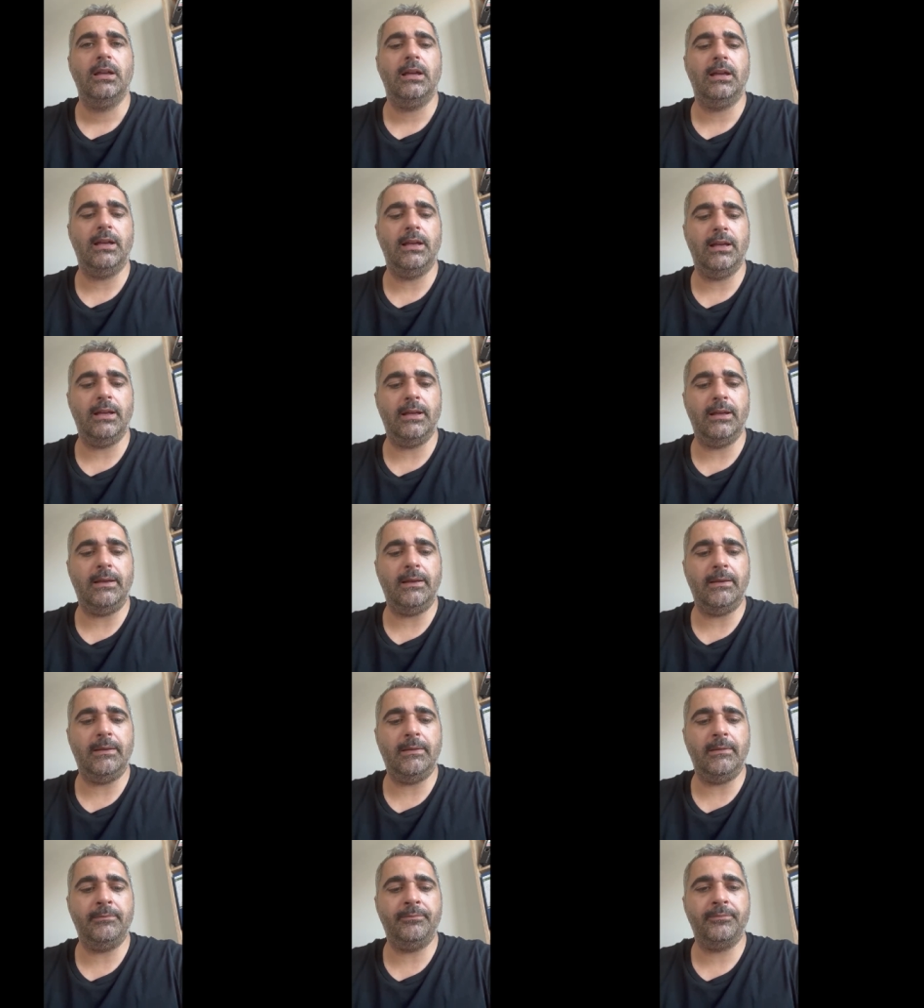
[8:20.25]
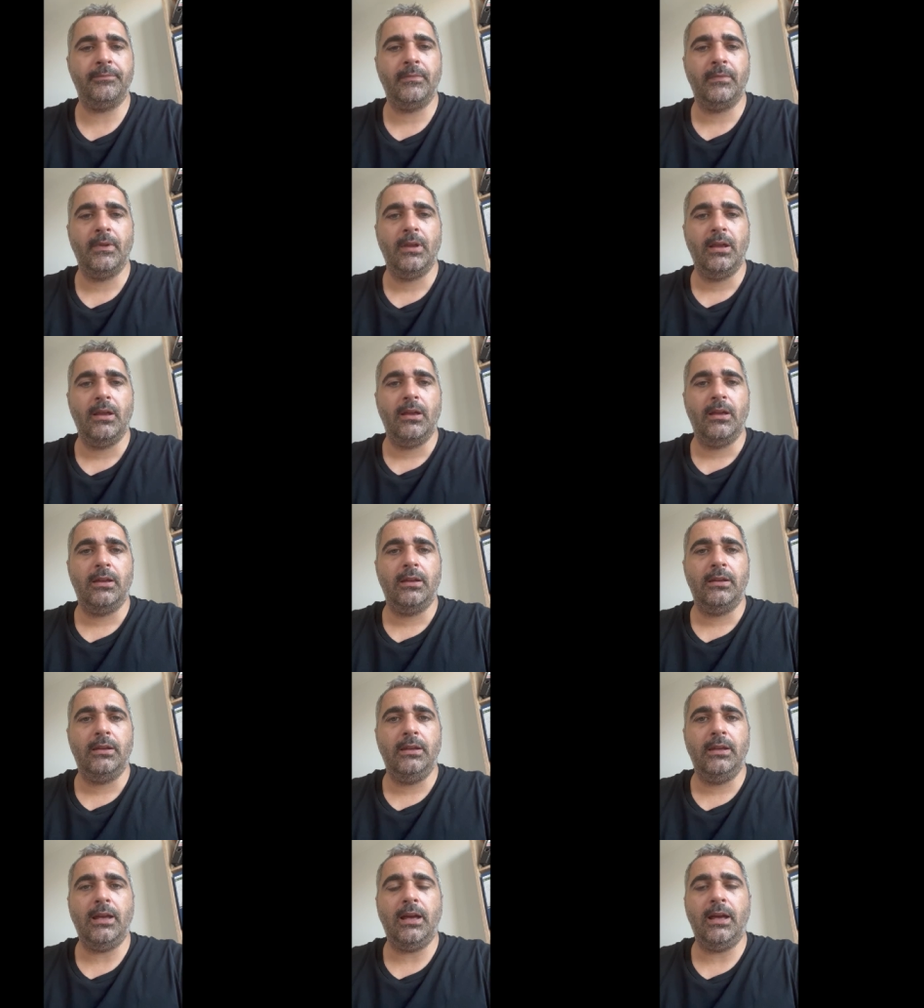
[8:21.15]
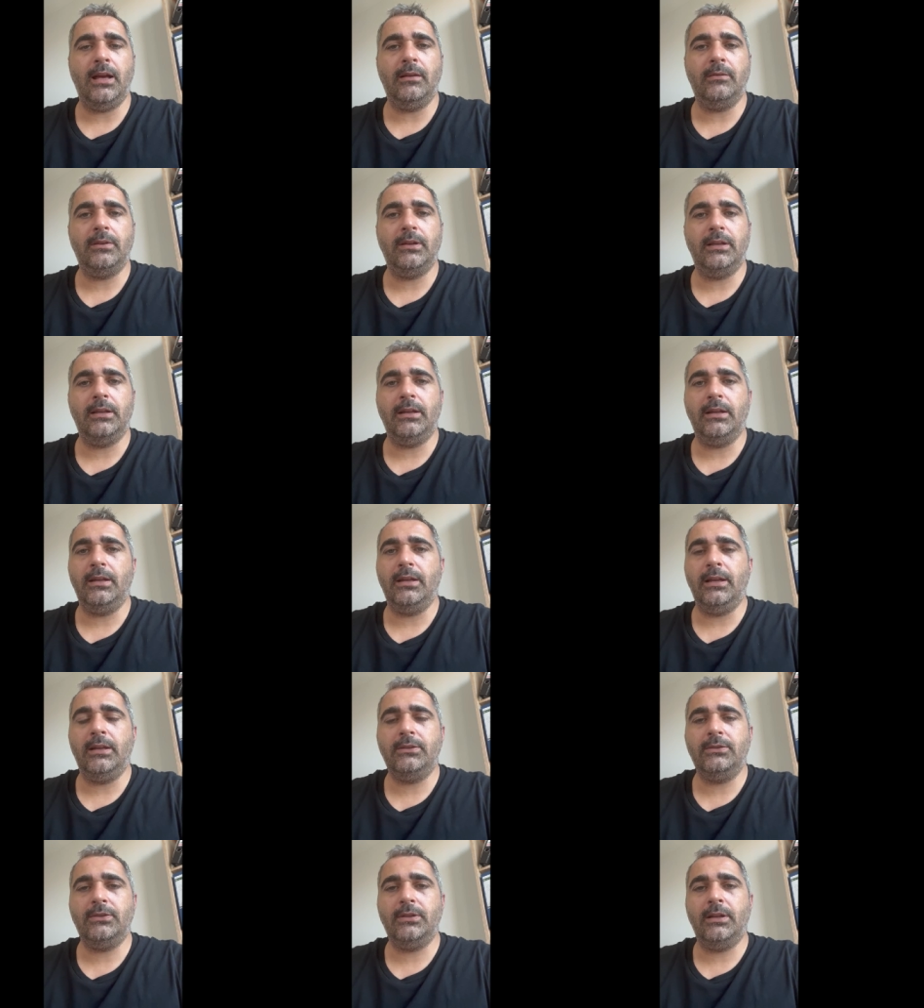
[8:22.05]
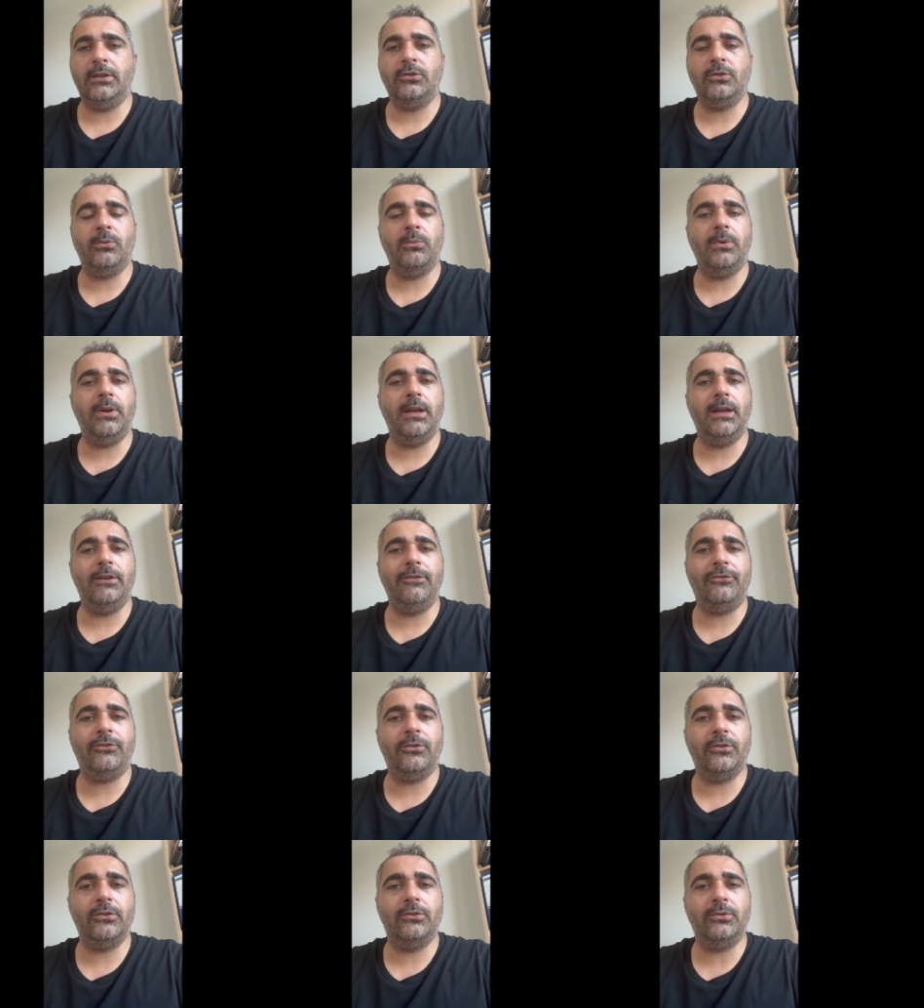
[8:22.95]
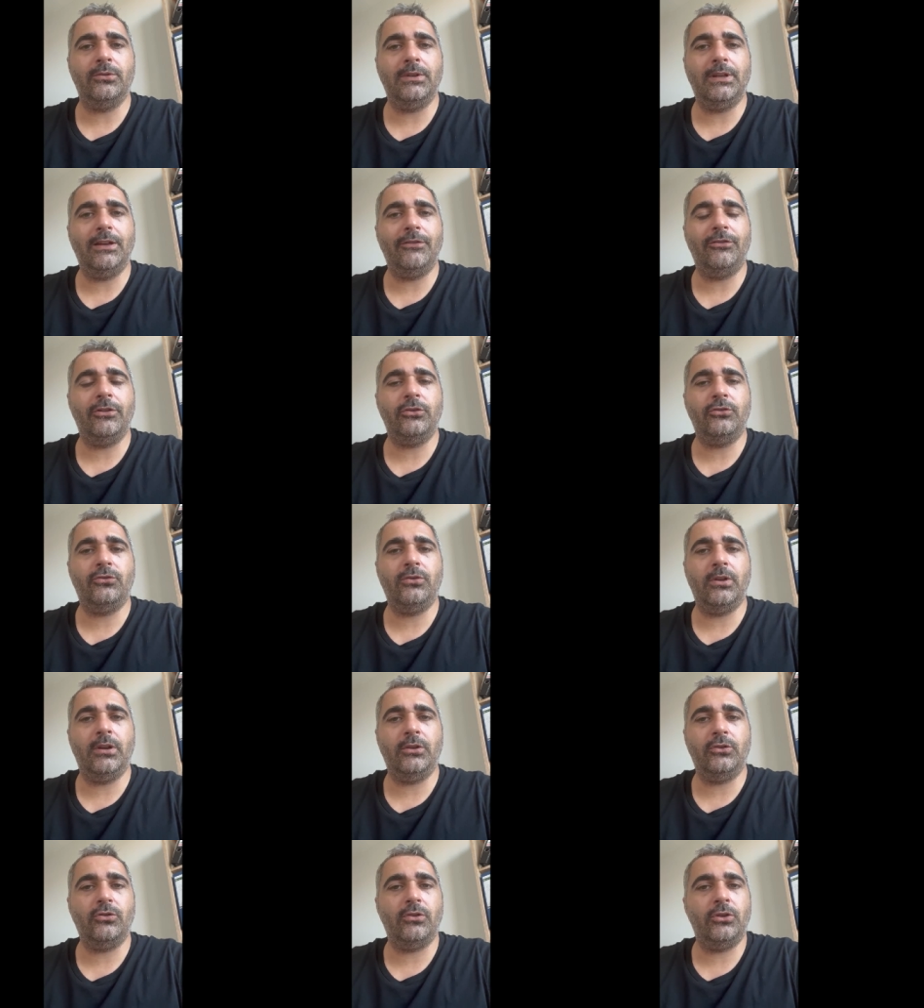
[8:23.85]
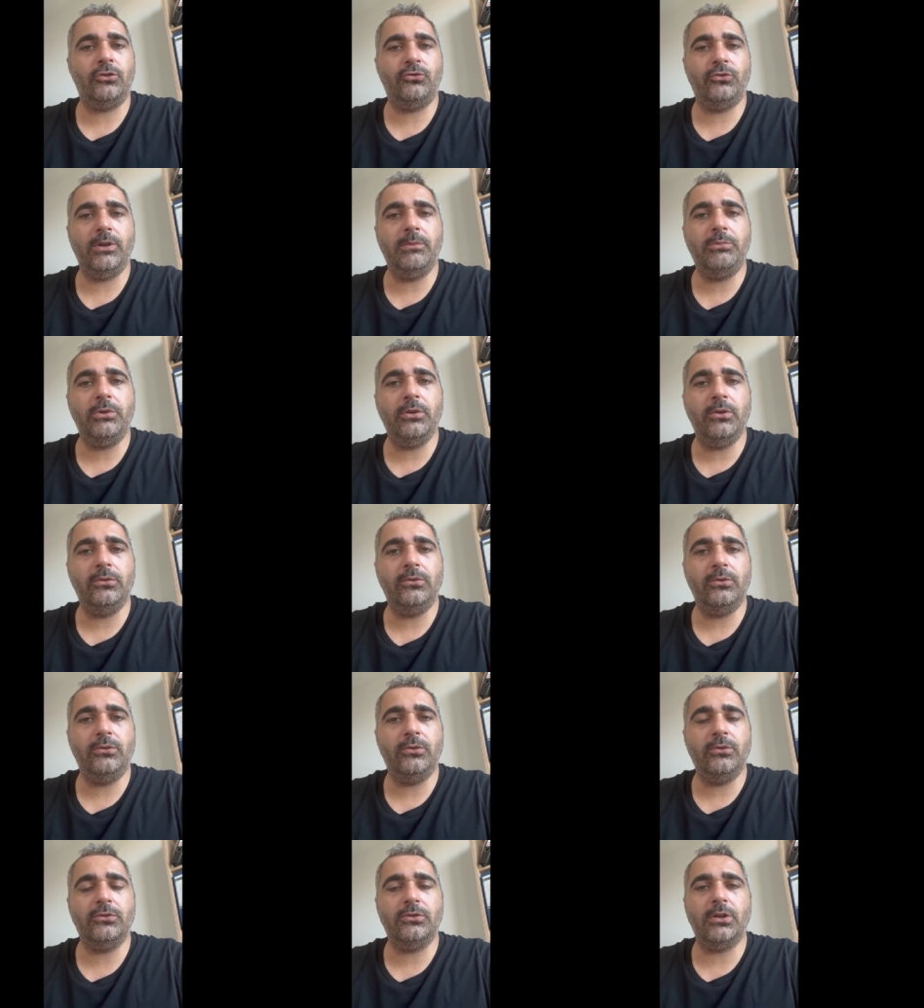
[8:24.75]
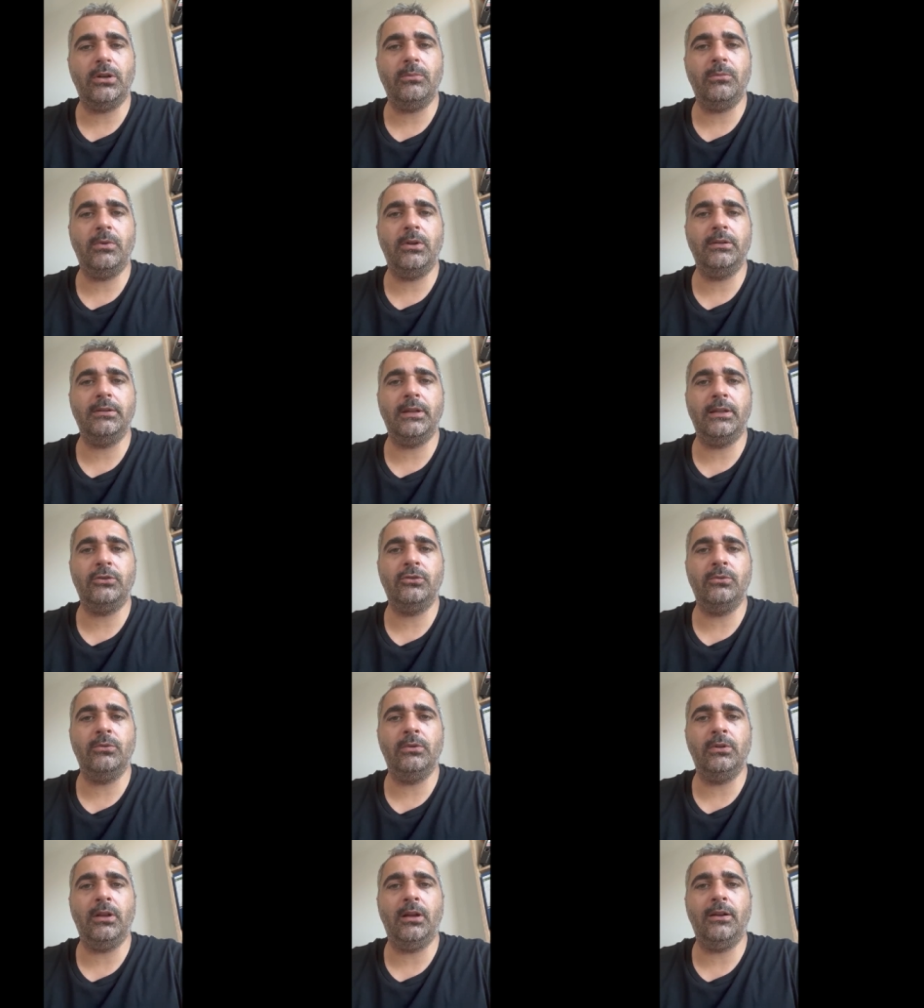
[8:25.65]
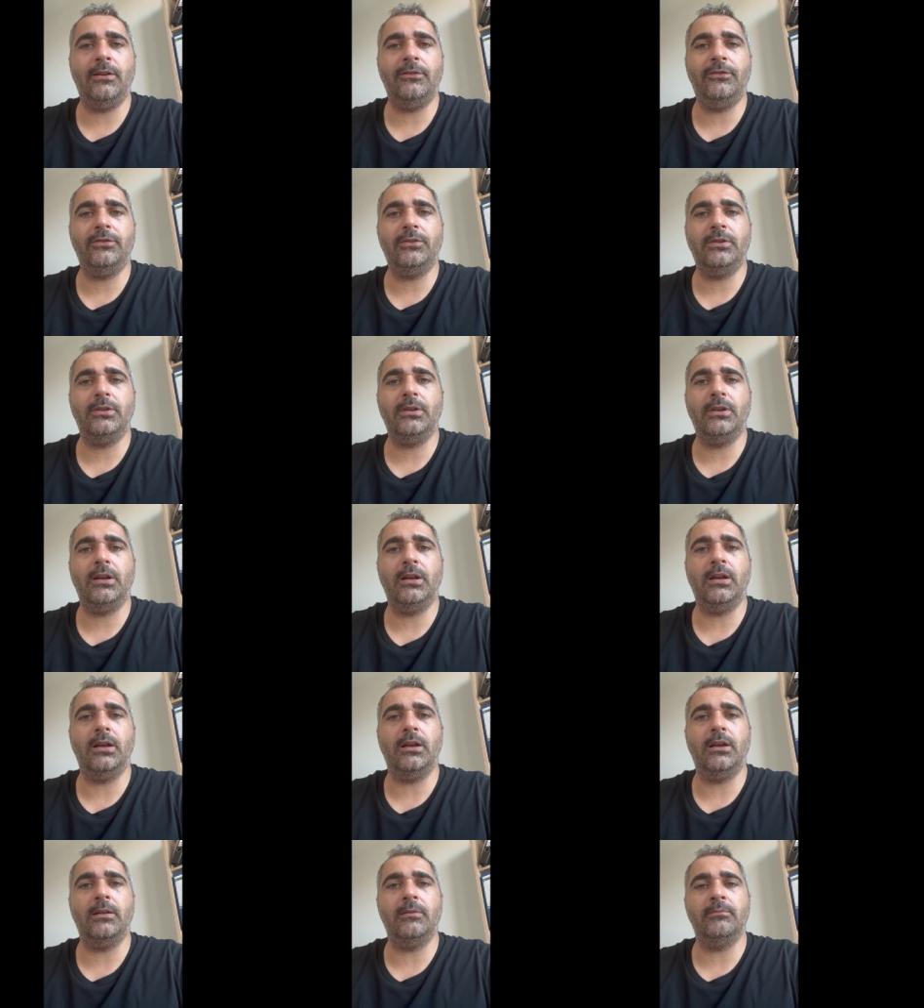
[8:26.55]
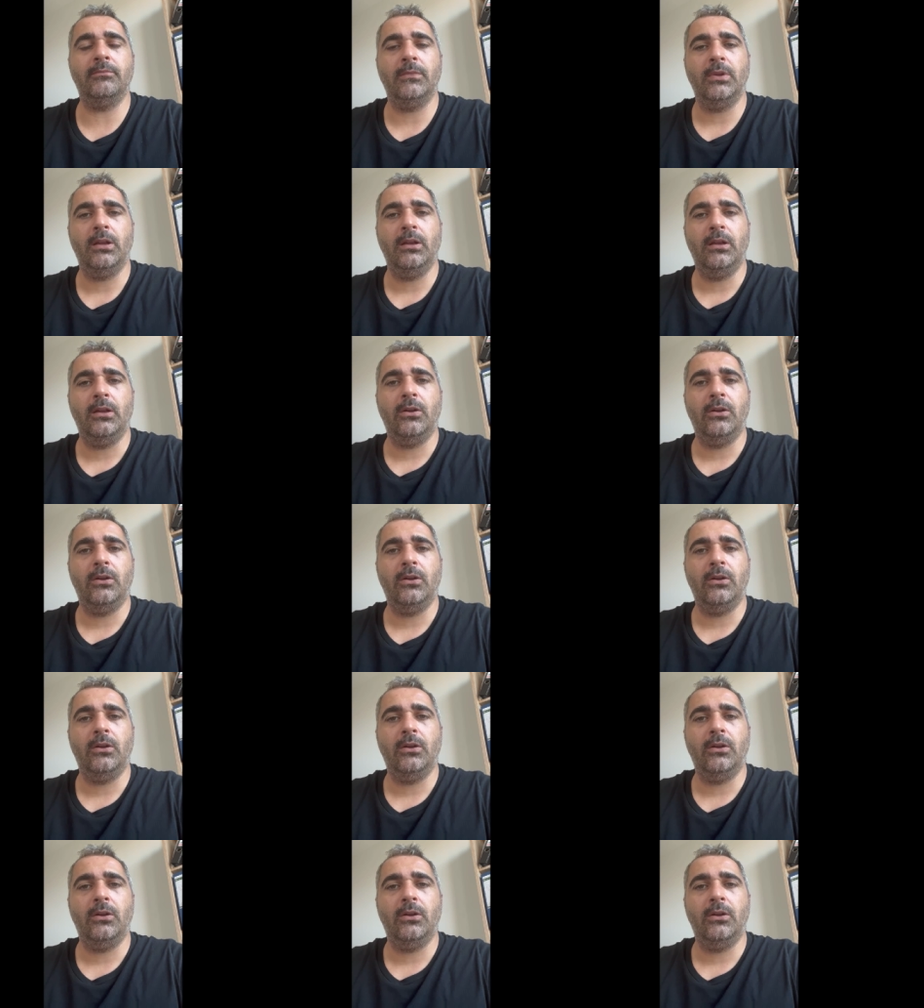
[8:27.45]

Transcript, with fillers: Um, yeah, it's it's a way for, to give a, a, a tribute to someone that you loved um,